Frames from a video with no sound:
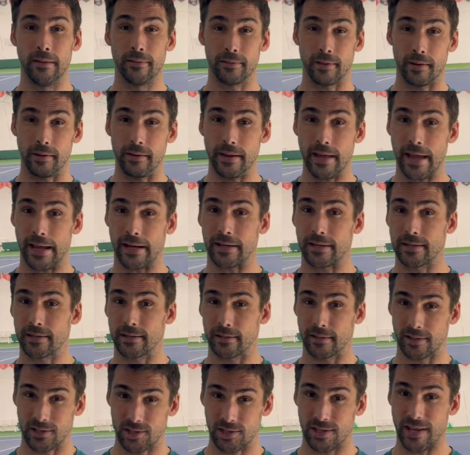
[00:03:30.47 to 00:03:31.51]
the
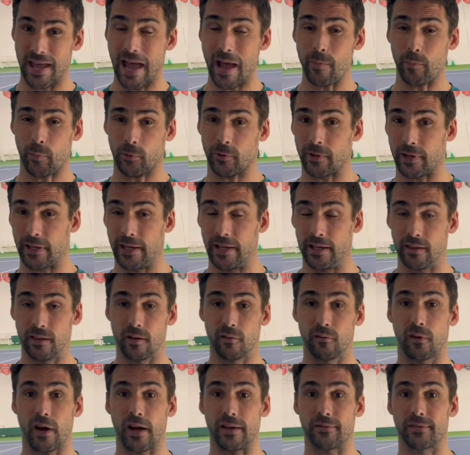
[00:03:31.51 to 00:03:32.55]
next step in the
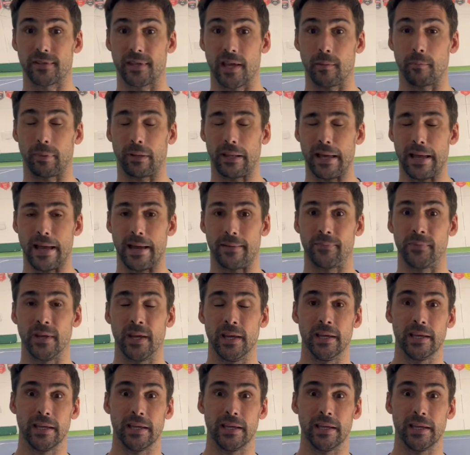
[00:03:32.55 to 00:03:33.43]
five-step plan